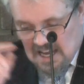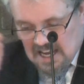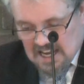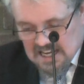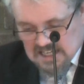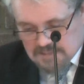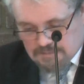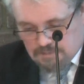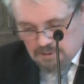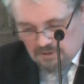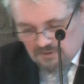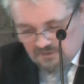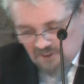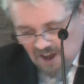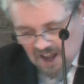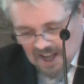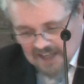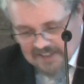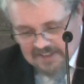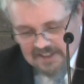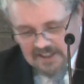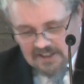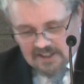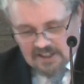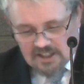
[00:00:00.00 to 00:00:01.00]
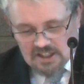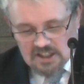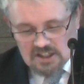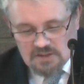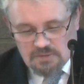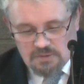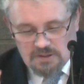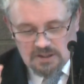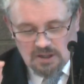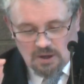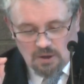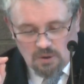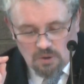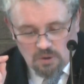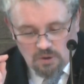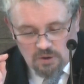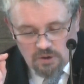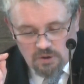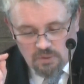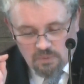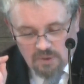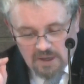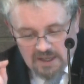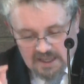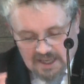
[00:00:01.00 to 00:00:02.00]
He's provided us with all
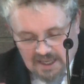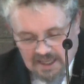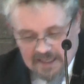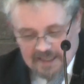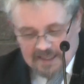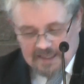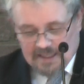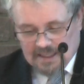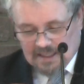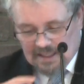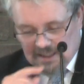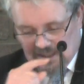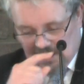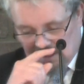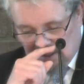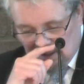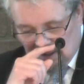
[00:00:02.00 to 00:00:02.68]
that we need,